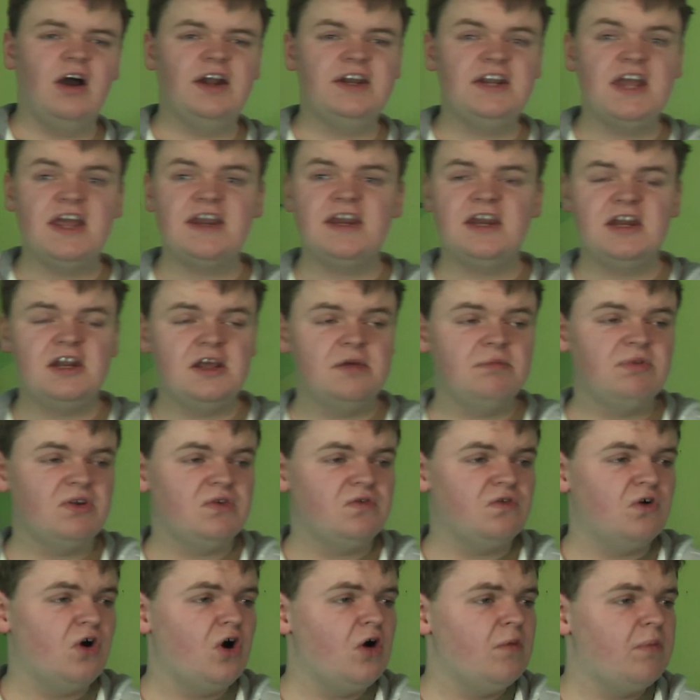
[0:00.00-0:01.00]
I needed it
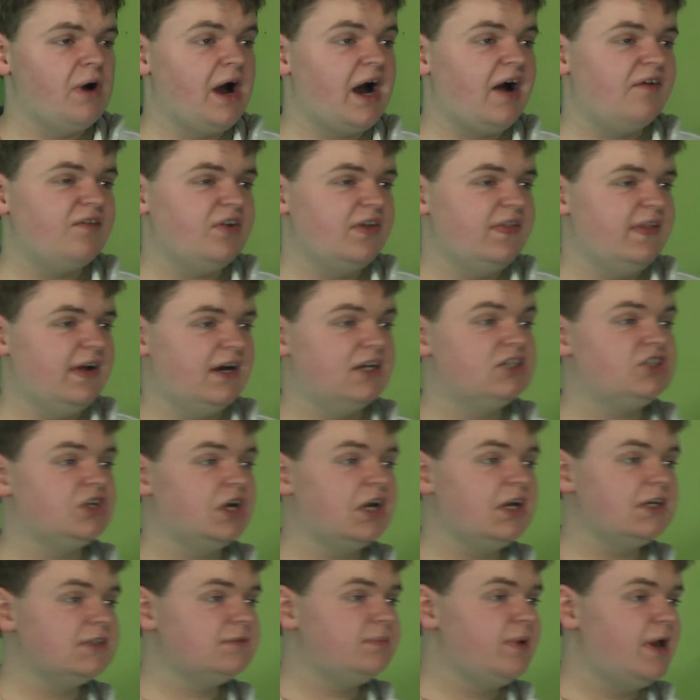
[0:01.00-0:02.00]
before, but having that
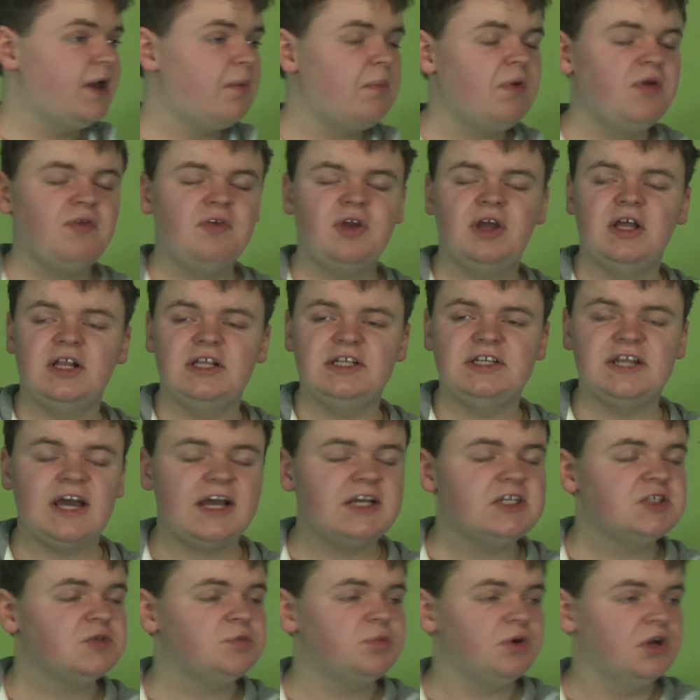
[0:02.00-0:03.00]
drink's made me really
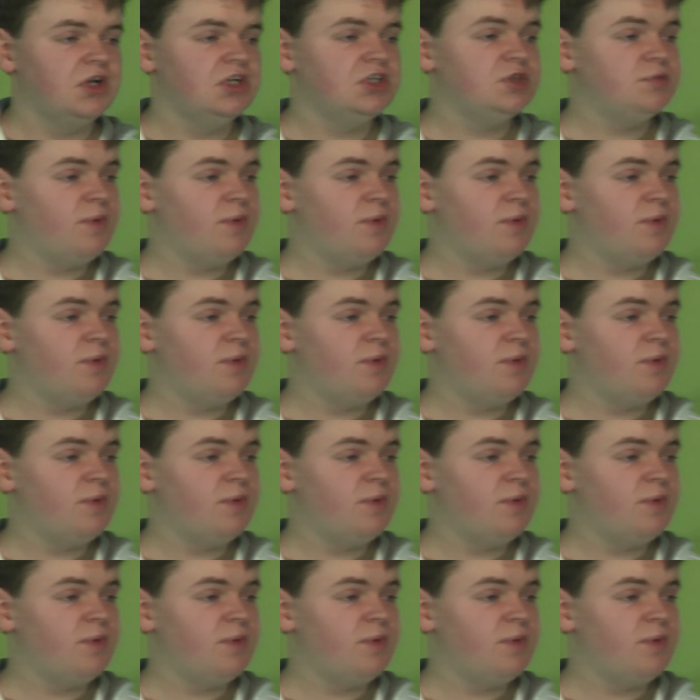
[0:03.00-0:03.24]
desperate.